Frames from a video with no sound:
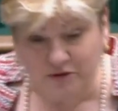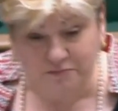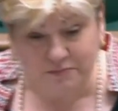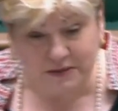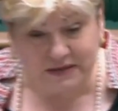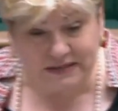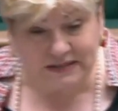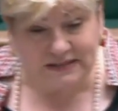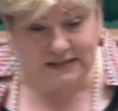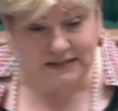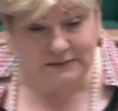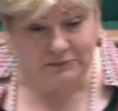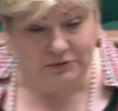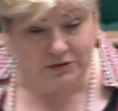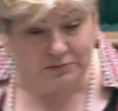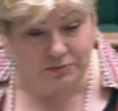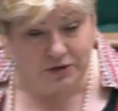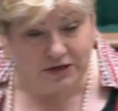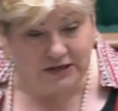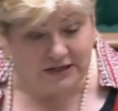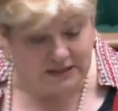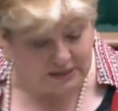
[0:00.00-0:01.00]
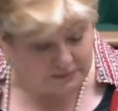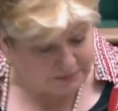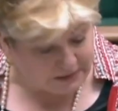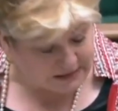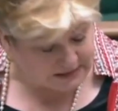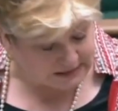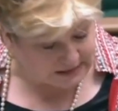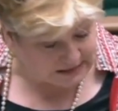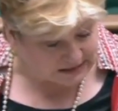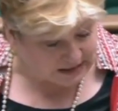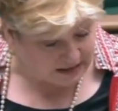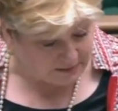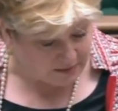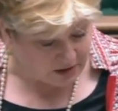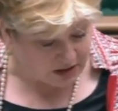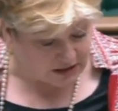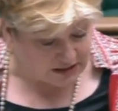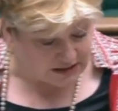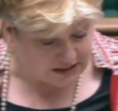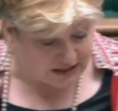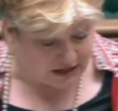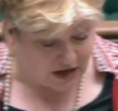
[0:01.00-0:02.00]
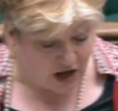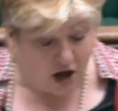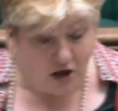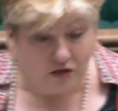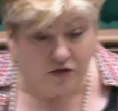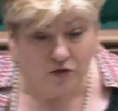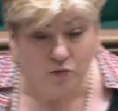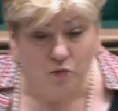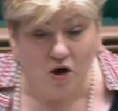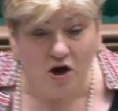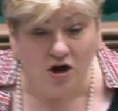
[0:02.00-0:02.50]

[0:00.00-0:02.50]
with business, with Britain's business community,